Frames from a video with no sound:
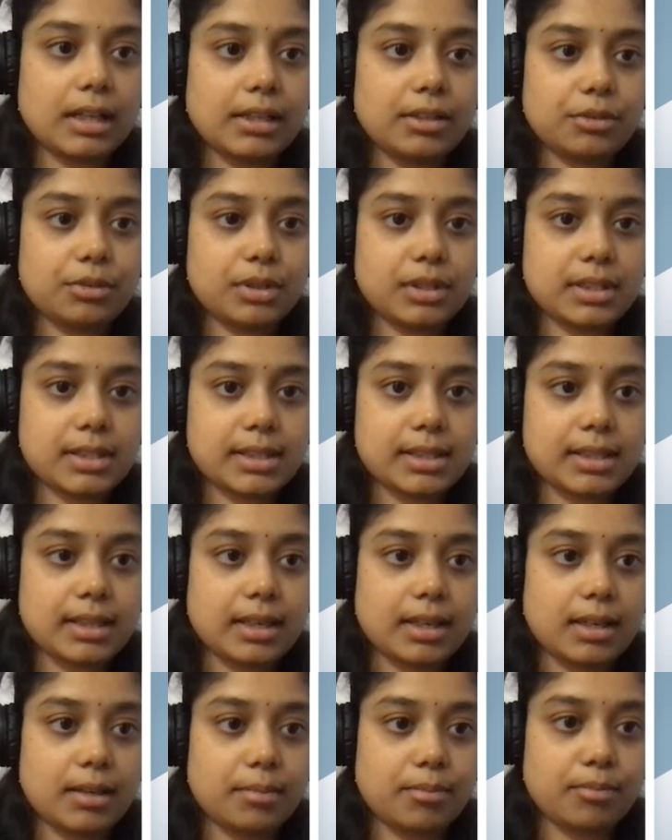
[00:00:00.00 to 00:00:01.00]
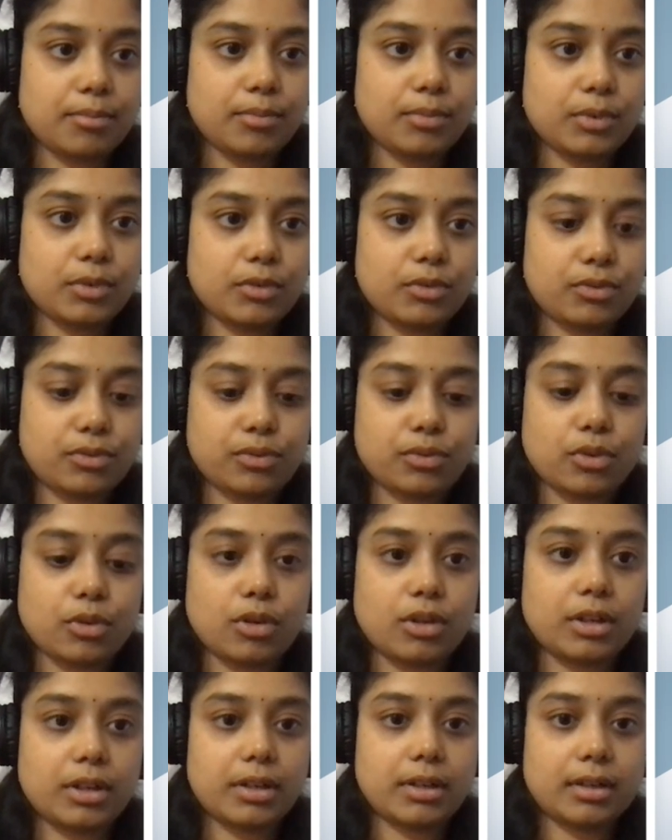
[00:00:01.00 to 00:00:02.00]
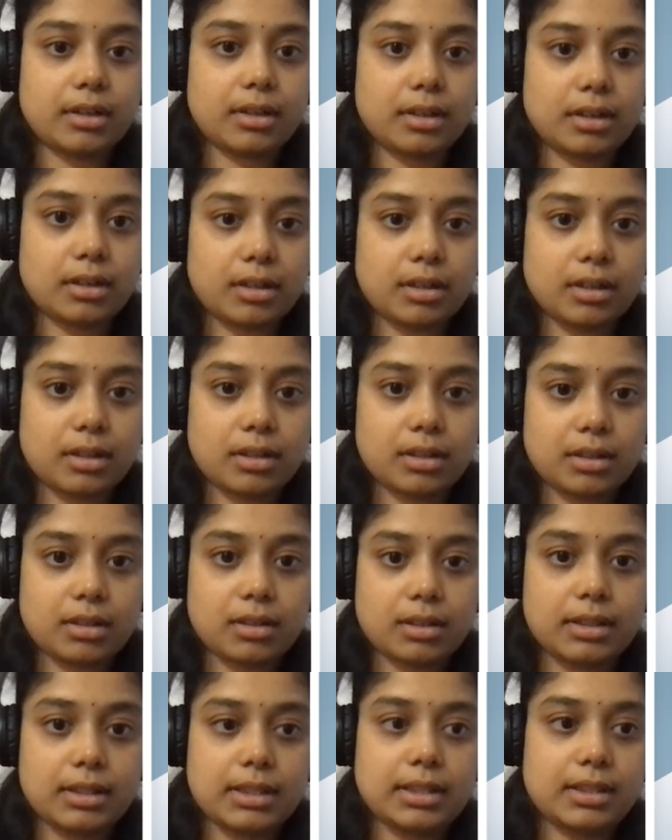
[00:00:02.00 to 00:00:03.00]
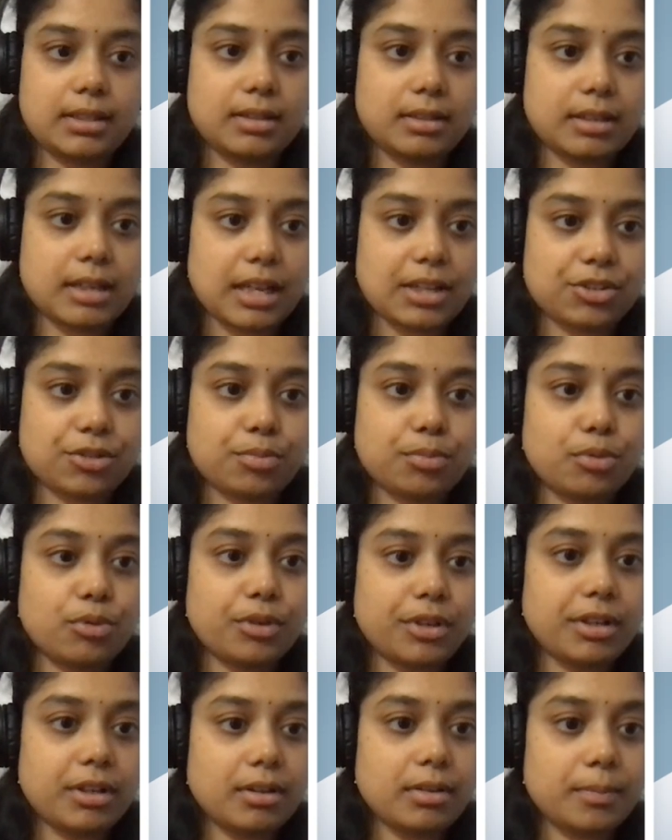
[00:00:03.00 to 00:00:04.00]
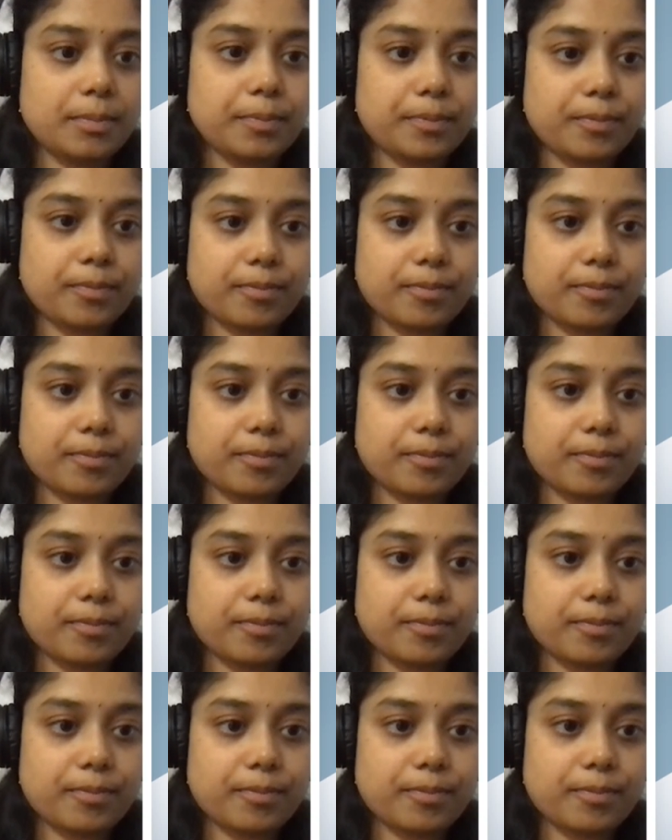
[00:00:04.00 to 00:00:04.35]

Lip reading: I'll do the same for the dashboard here.